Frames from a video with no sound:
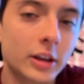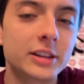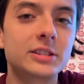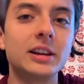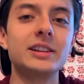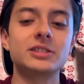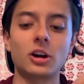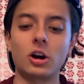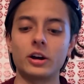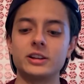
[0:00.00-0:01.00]
It's
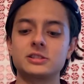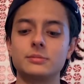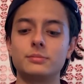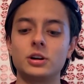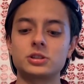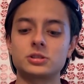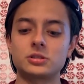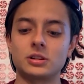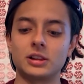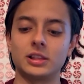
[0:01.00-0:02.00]
a
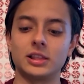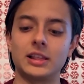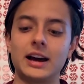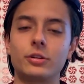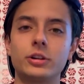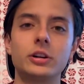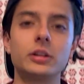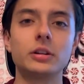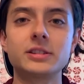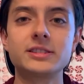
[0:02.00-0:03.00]
much
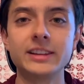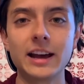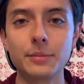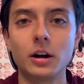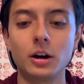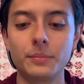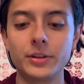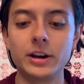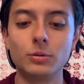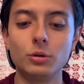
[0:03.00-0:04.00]
louder snap
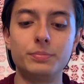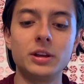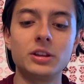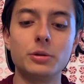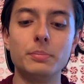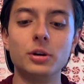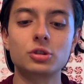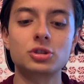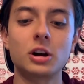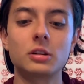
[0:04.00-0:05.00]
than it would be in the
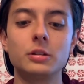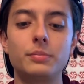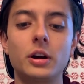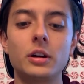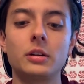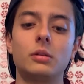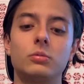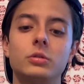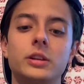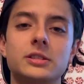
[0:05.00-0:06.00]
milk chocolate bar.
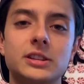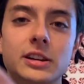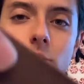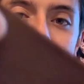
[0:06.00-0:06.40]
We can send it